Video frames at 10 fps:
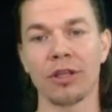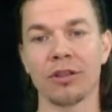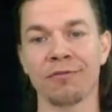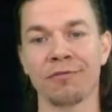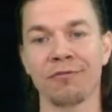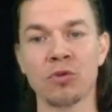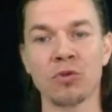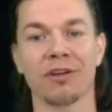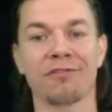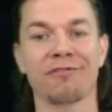in the
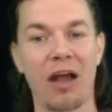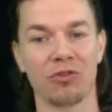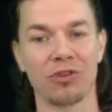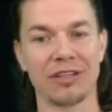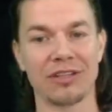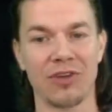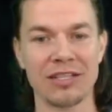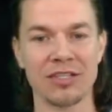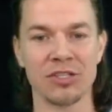foods they're found in, right?